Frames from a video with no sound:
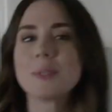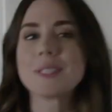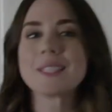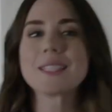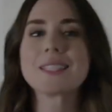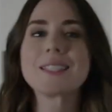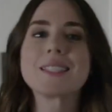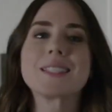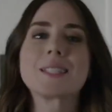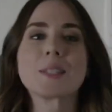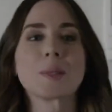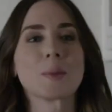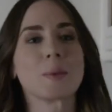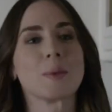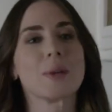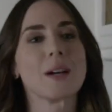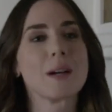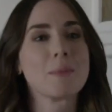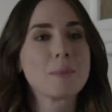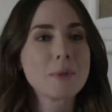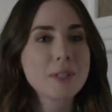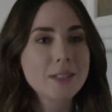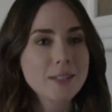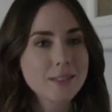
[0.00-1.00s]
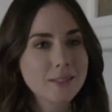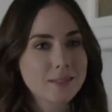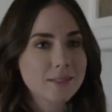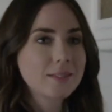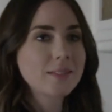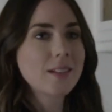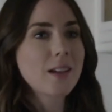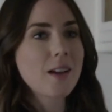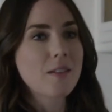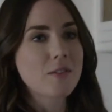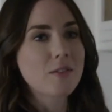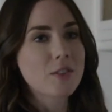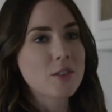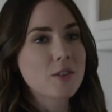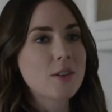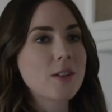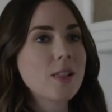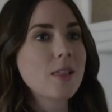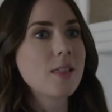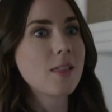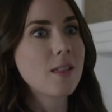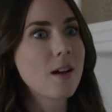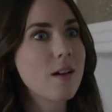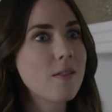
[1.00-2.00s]
and that the blood she dropped around
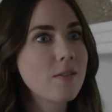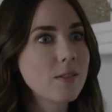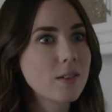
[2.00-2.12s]
David was